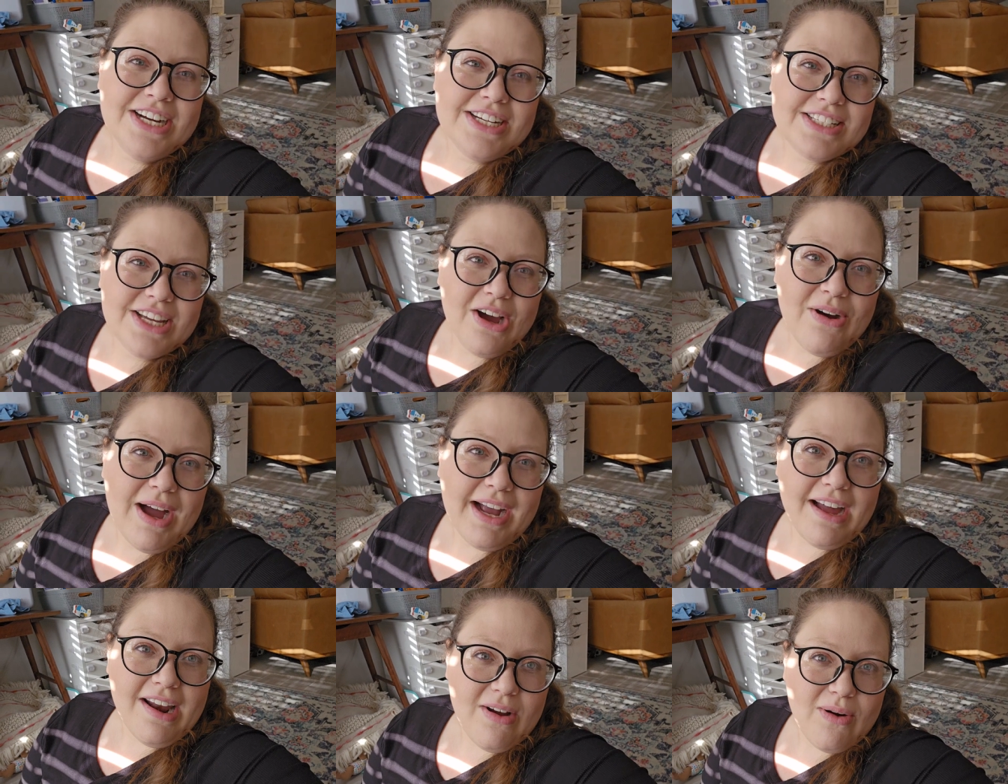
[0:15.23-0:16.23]
So I
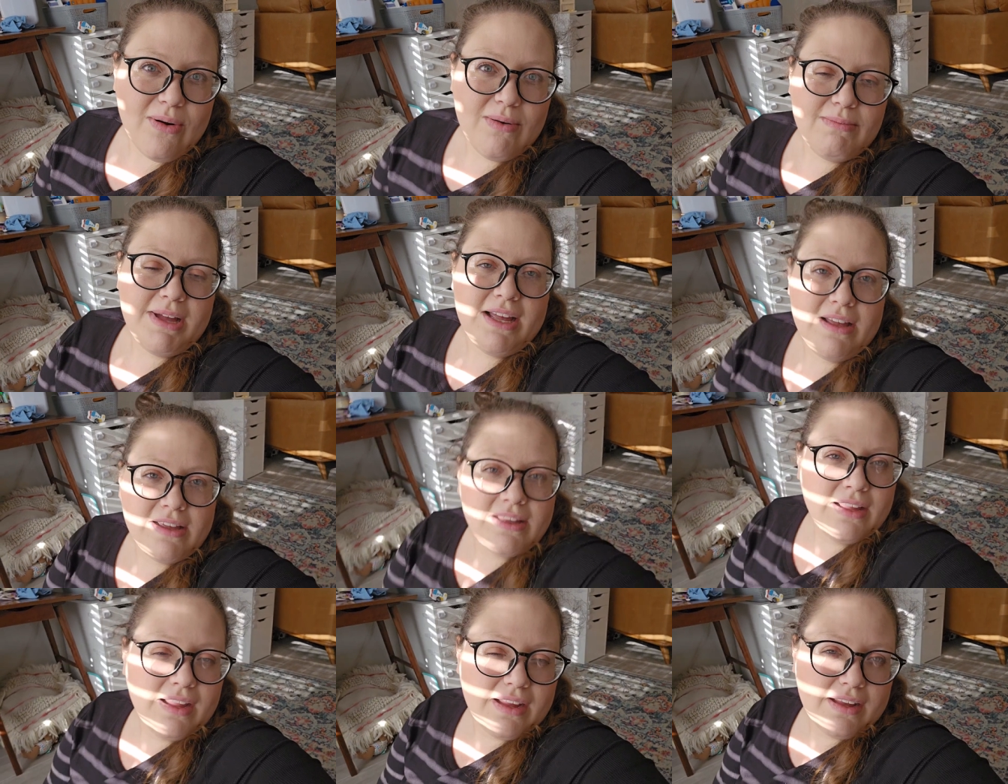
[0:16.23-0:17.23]
got home
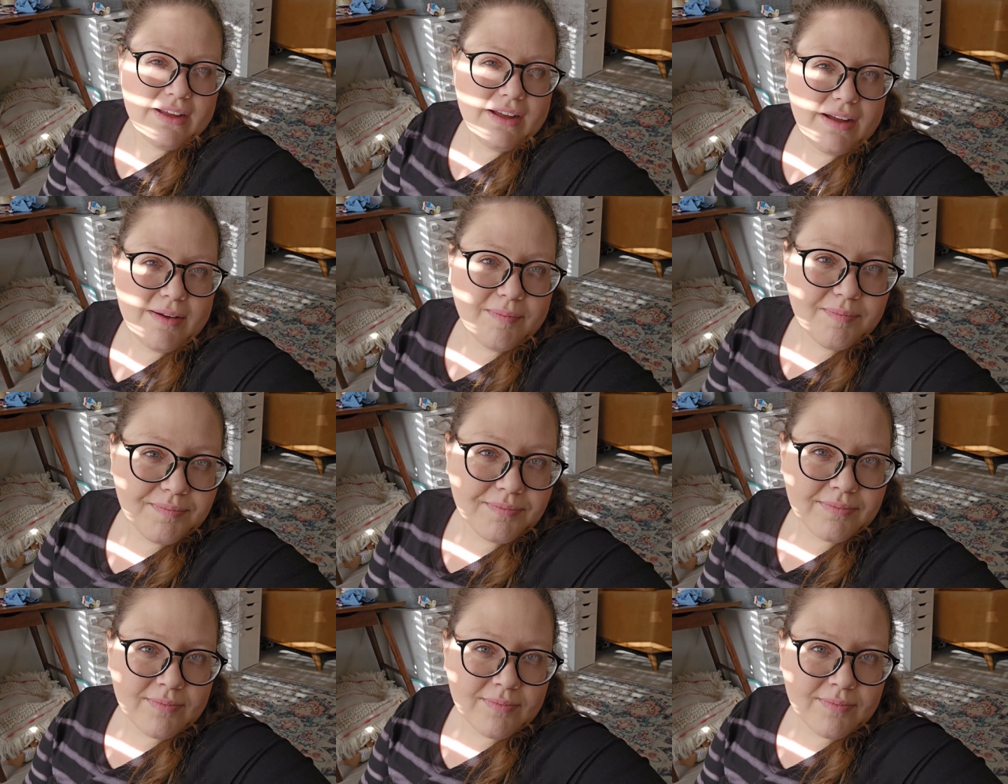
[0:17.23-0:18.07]
um,